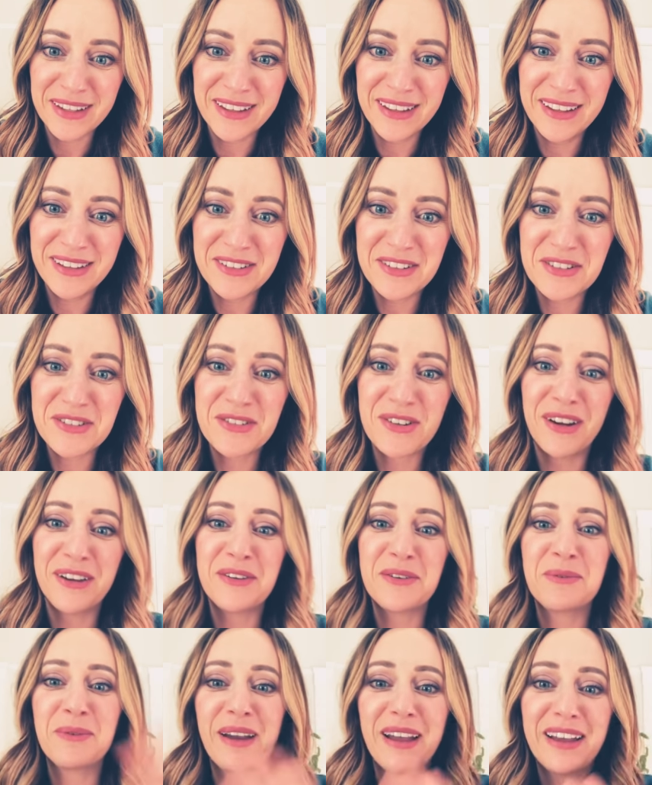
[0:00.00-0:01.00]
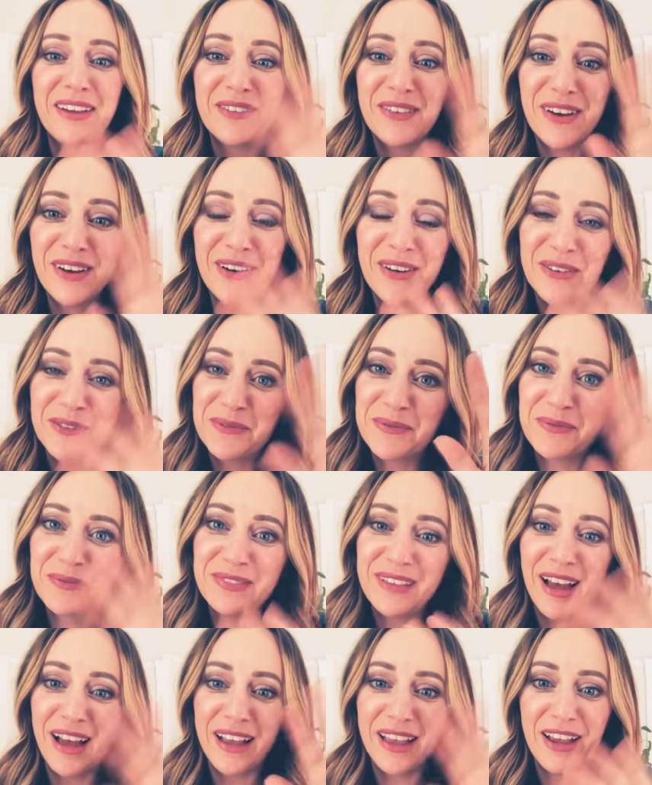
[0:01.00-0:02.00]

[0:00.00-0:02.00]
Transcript: he just tried to wave. Oh, hi,